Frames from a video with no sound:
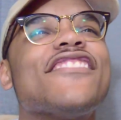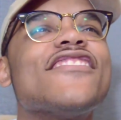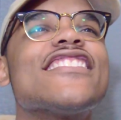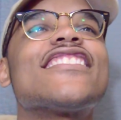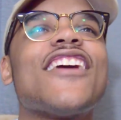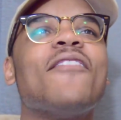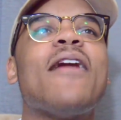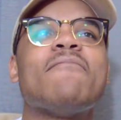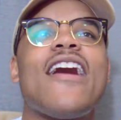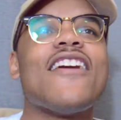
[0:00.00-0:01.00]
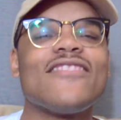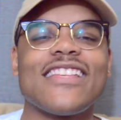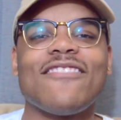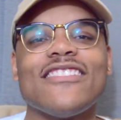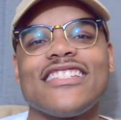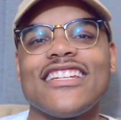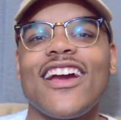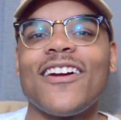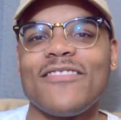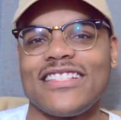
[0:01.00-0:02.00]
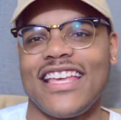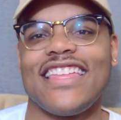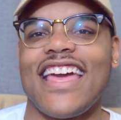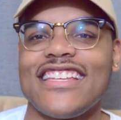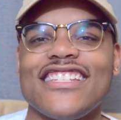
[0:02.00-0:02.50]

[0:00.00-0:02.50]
It was so, my mom said when she heard me say that,